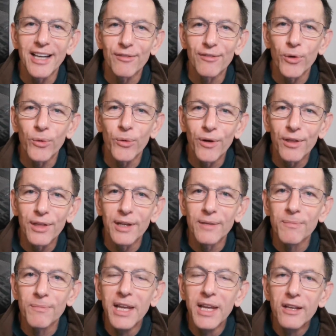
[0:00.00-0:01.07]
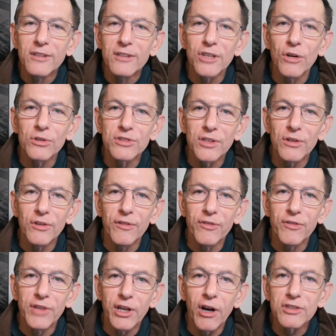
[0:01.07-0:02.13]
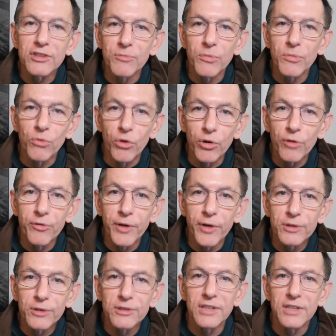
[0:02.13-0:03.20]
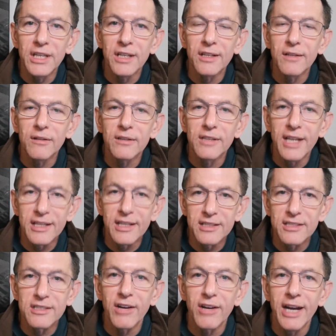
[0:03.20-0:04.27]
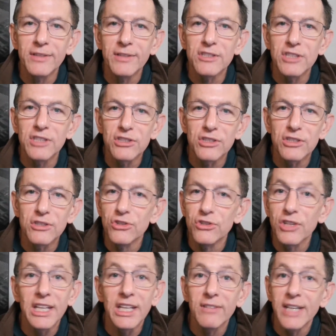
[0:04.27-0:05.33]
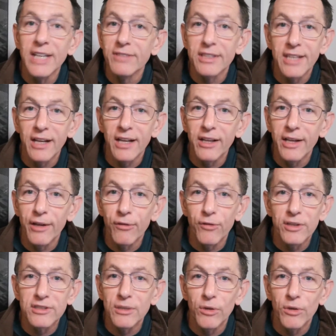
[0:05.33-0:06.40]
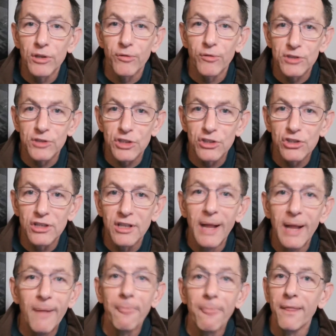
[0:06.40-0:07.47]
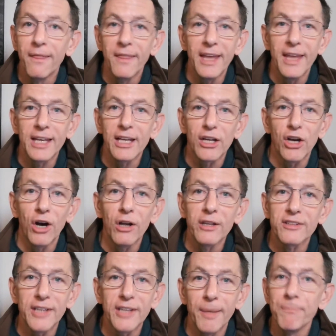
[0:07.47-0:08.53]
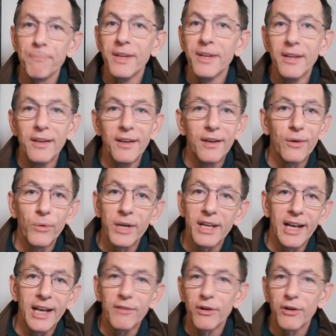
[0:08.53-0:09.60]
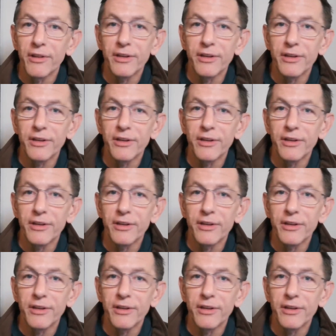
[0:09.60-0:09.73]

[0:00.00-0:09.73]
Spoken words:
of Fort Worth, and so if there are some rural folks in Texas that are having these issues, you can even have a telehealth visit with your physician. They can call us up. We can have, or